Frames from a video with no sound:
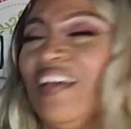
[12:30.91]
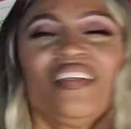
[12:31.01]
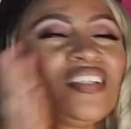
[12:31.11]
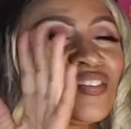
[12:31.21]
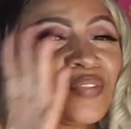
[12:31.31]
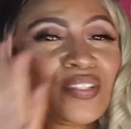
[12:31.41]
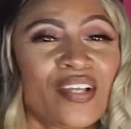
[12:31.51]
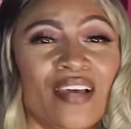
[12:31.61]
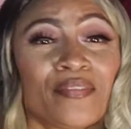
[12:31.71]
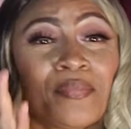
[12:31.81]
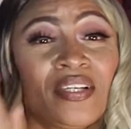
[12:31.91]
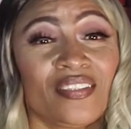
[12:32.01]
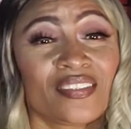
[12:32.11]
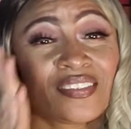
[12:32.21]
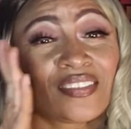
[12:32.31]
And that's why you have them
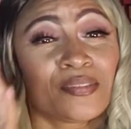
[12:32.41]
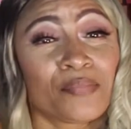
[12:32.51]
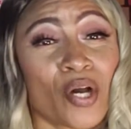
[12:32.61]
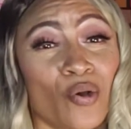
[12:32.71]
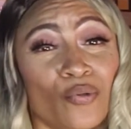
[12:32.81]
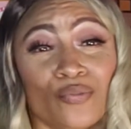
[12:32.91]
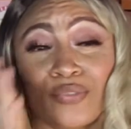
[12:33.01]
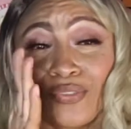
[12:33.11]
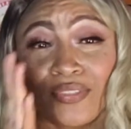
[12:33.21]
hookers and them hoes.